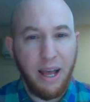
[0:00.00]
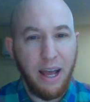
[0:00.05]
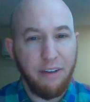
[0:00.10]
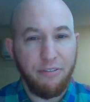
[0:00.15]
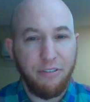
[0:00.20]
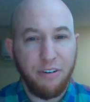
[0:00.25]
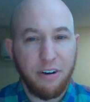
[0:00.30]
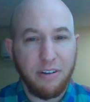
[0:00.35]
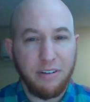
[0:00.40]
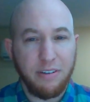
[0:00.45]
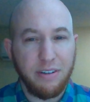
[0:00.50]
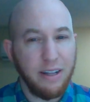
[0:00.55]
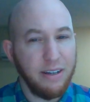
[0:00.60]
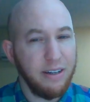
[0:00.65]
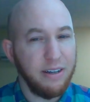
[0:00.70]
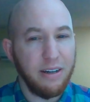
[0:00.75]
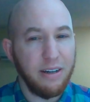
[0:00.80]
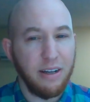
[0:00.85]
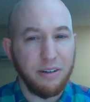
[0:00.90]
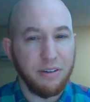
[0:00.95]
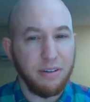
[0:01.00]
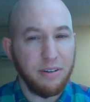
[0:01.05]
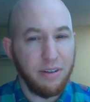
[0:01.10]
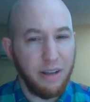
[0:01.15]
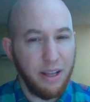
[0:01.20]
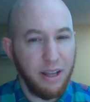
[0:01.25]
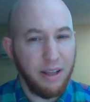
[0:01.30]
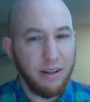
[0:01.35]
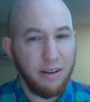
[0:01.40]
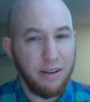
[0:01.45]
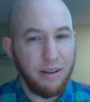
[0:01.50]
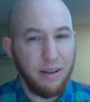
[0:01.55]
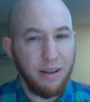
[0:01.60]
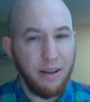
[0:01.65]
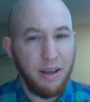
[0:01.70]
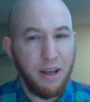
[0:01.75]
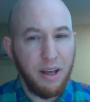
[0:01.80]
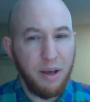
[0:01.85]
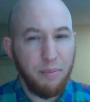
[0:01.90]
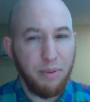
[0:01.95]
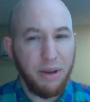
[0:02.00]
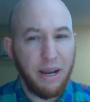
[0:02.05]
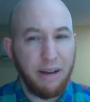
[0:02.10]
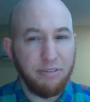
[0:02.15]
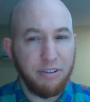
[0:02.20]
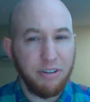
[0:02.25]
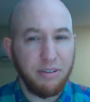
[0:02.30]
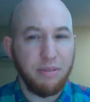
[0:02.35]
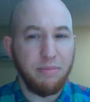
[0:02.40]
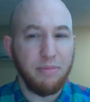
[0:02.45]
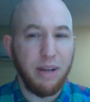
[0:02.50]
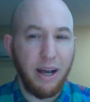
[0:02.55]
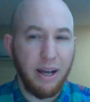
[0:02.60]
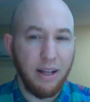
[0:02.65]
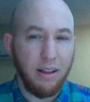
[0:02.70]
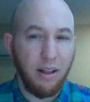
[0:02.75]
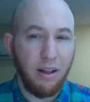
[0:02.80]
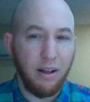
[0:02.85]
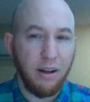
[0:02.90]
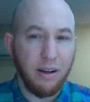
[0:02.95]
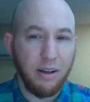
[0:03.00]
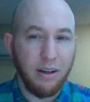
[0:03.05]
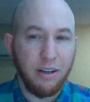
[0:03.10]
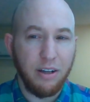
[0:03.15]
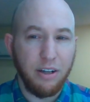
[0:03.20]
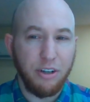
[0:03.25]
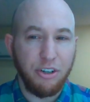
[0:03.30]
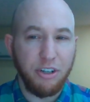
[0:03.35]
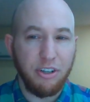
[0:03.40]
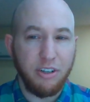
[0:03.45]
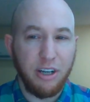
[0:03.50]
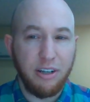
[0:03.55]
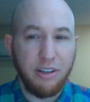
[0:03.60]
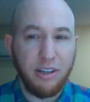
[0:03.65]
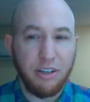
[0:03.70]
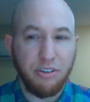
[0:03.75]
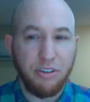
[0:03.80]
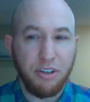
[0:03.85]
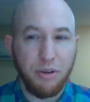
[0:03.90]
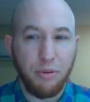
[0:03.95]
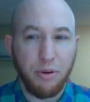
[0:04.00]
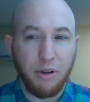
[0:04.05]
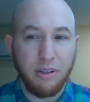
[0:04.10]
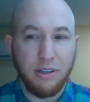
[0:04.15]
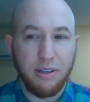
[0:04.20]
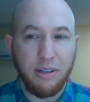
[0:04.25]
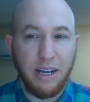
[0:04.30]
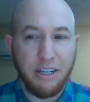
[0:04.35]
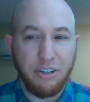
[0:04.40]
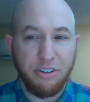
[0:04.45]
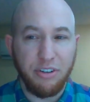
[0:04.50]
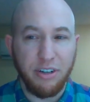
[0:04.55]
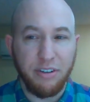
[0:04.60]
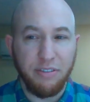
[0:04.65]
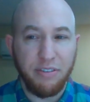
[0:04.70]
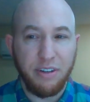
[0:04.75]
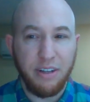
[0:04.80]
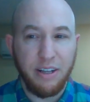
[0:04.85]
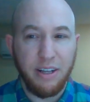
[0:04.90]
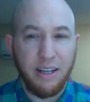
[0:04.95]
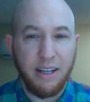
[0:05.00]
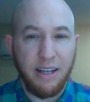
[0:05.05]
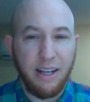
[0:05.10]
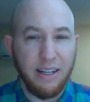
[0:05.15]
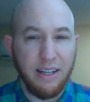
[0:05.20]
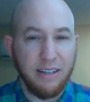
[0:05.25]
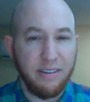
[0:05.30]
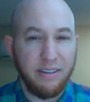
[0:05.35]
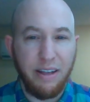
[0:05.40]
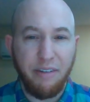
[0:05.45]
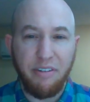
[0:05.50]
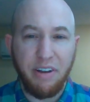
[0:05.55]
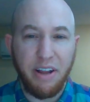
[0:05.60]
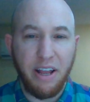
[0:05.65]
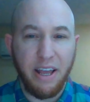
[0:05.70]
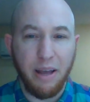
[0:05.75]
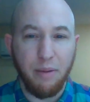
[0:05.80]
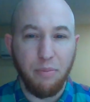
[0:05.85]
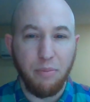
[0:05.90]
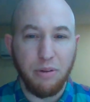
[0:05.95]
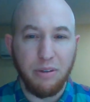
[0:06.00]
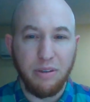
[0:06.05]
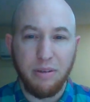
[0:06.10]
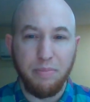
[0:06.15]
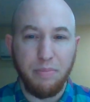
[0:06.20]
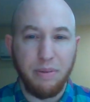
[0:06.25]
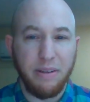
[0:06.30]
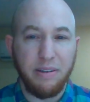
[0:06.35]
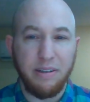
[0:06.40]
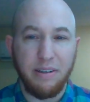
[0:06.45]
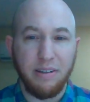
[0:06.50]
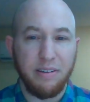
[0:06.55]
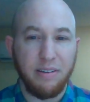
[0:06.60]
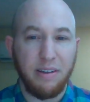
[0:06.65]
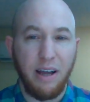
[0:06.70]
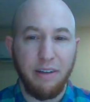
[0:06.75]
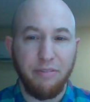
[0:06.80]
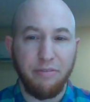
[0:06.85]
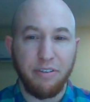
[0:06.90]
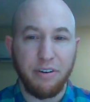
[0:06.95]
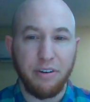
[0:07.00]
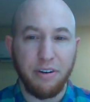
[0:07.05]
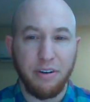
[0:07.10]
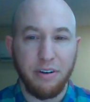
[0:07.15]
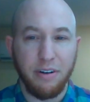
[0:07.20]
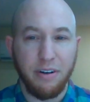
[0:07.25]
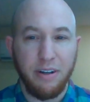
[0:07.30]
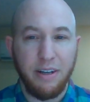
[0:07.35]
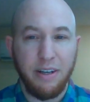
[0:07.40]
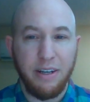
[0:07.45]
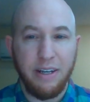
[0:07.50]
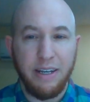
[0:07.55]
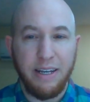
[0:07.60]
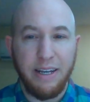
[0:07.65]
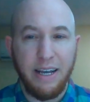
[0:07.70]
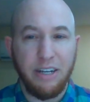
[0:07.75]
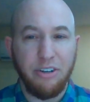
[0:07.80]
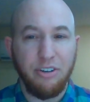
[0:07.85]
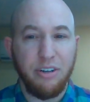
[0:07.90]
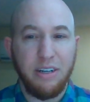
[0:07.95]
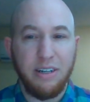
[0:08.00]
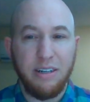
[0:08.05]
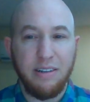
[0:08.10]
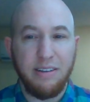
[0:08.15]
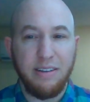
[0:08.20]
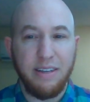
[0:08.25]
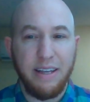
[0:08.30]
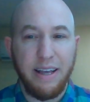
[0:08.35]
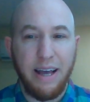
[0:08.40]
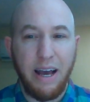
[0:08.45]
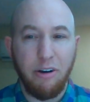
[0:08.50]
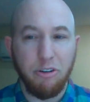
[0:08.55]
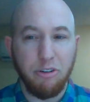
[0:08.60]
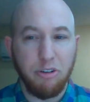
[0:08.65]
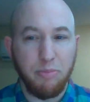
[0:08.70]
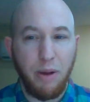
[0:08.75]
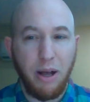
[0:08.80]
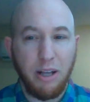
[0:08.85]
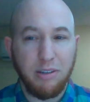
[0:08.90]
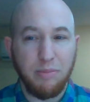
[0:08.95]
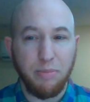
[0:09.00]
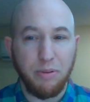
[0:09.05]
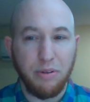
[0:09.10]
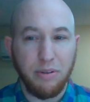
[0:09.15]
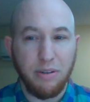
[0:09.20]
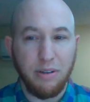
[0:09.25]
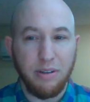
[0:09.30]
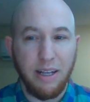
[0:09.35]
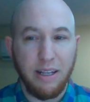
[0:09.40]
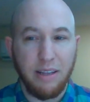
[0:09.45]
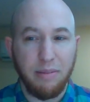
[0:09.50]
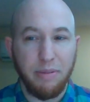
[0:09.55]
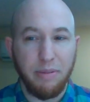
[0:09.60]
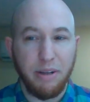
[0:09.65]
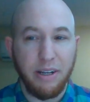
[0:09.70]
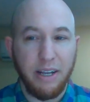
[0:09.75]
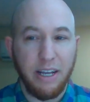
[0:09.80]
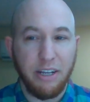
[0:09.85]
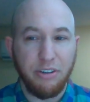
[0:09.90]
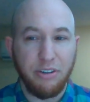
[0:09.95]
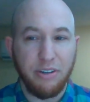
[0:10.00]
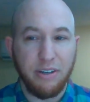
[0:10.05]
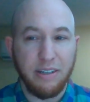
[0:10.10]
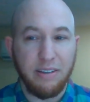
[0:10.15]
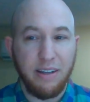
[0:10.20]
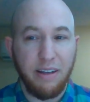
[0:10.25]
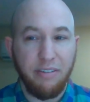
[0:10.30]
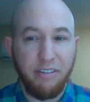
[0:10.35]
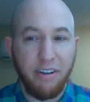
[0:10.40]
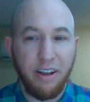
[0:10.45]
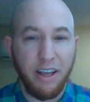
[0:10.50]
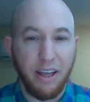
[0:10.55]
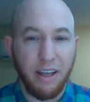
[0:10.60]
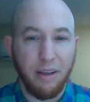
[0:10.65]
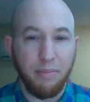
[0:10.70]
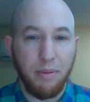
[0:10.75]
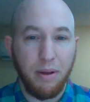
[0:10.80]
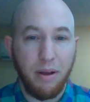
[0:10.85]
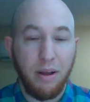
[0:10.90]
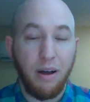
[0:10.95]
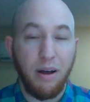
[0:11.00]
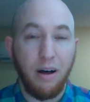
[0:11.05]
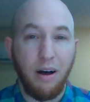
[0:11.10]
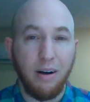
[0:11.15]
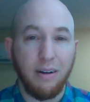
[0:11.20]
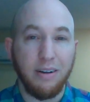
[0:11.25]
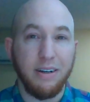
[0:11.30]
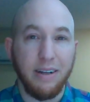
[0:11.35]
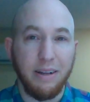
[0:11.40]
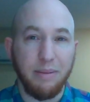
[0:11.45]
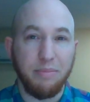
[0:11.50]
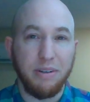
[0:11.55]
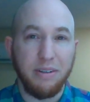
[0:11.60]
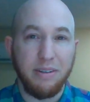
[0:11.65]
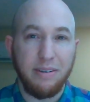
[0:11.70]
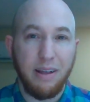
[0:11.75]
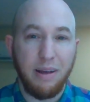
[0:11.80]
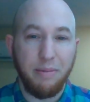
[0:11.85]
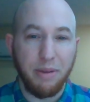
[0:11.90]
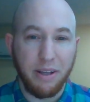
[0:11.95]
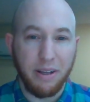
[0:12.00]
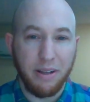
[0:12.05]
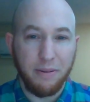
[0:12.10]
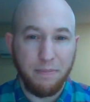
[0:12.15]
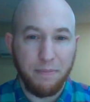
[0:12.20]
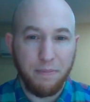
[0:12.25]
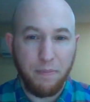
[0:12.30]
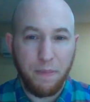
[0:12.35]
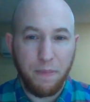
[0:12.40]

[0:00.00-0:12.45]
At first, I didn't understand, but after some dialogue, she shared that she worked the night shift and 7 a.m. was the busiest time for her, and she didn't see how it was possible to take the medication at 7 a.m. on an empty stomach.